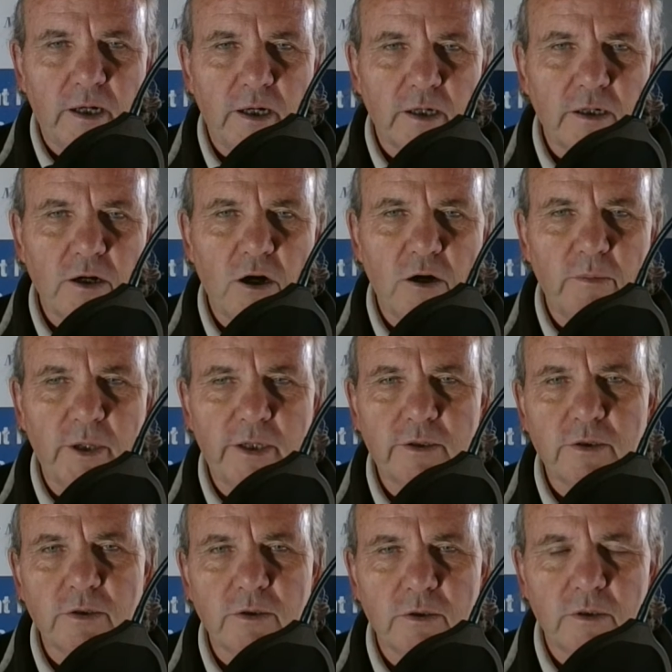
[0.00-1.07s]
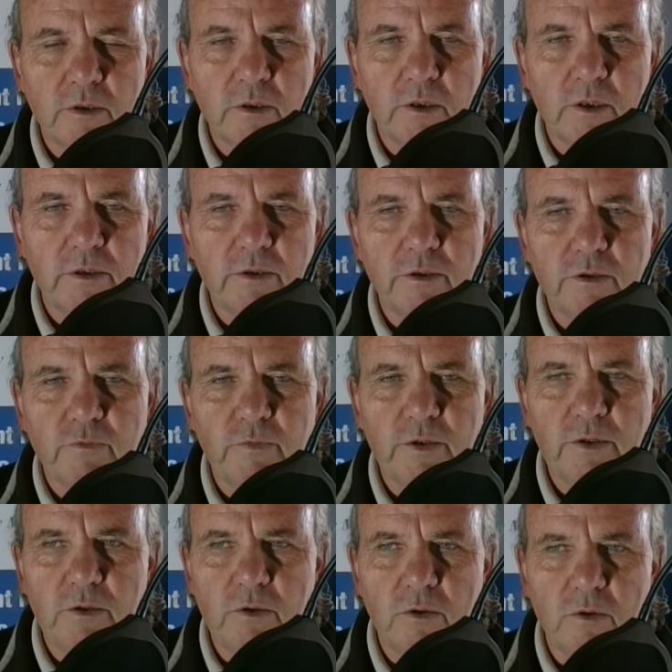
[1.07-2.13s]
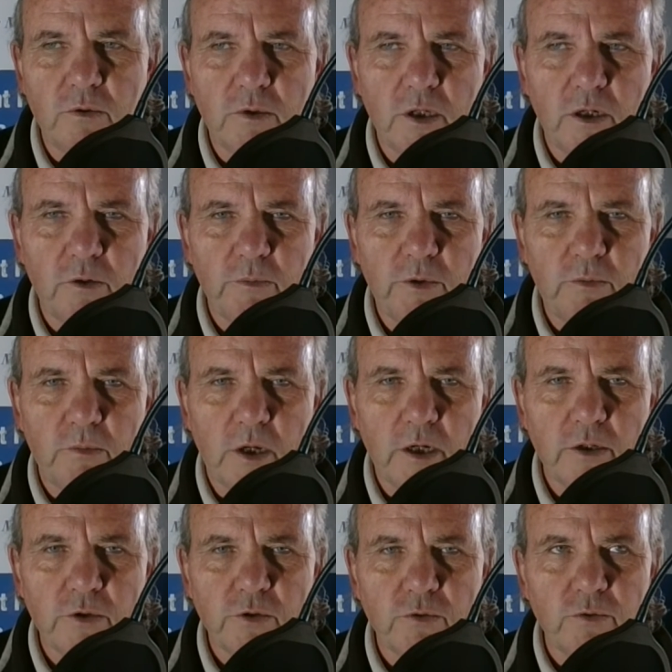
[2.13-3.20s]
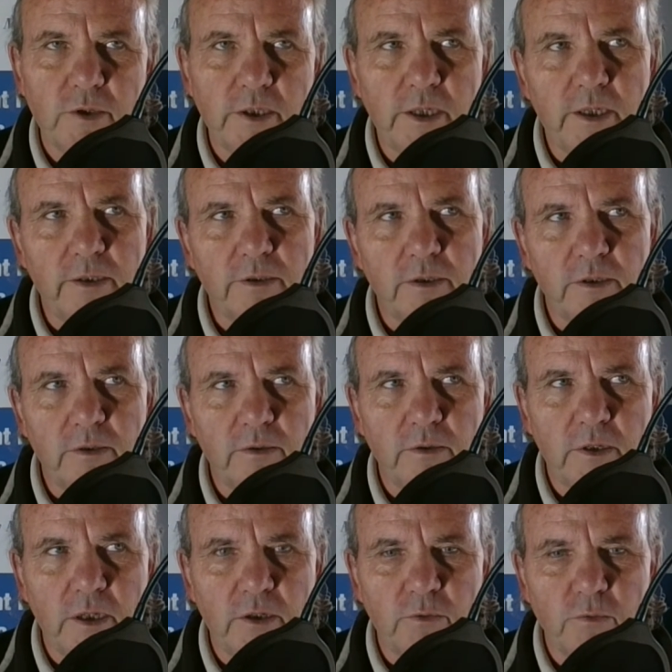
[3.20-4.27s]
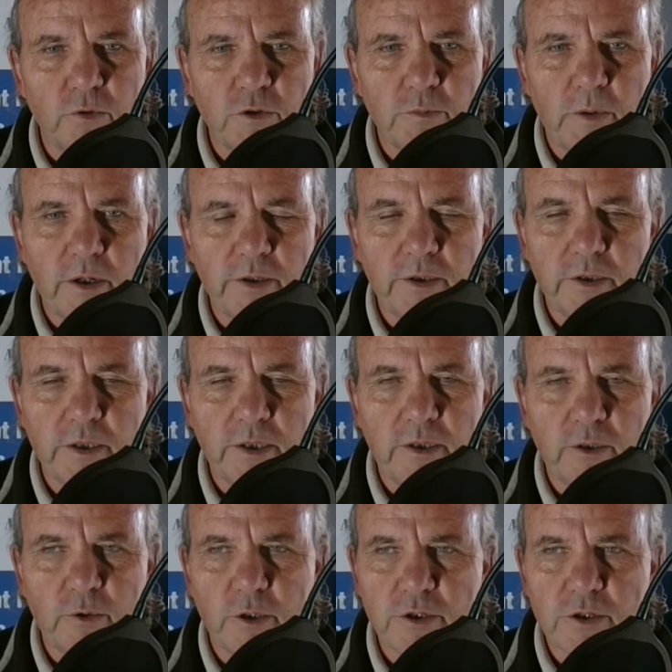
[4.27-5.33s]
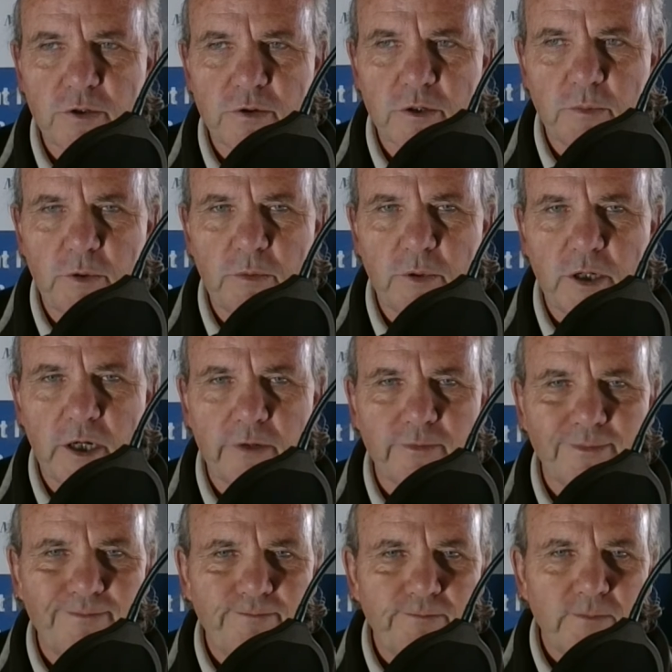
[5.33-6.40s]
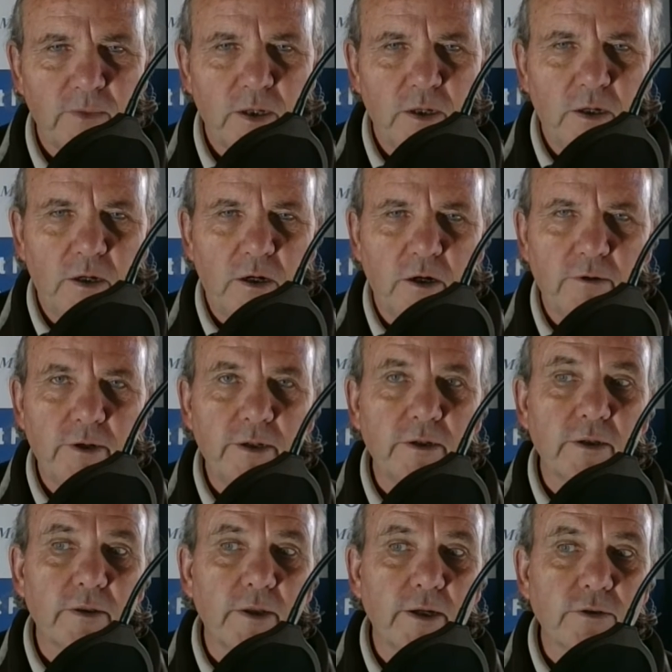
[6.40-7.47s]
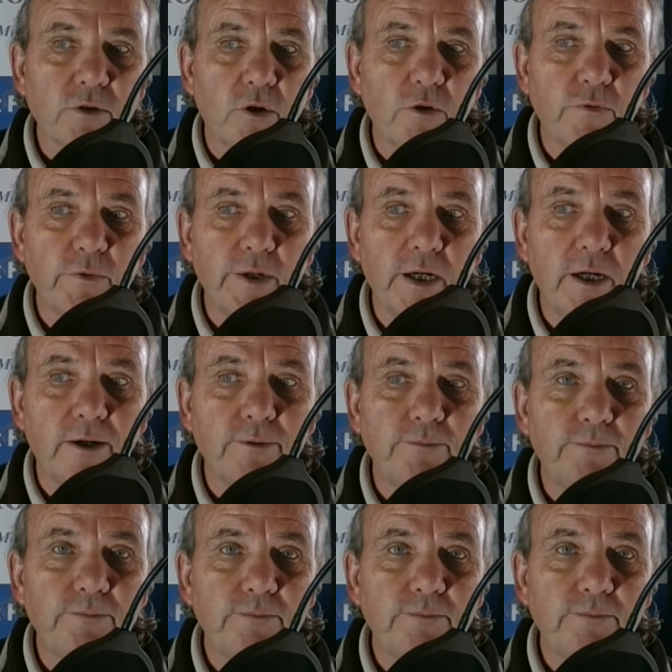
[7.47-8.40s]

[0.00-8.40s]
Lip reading: comment on this video. I'll be monitoring it and responding to any questions that people have. All right, that's all for now.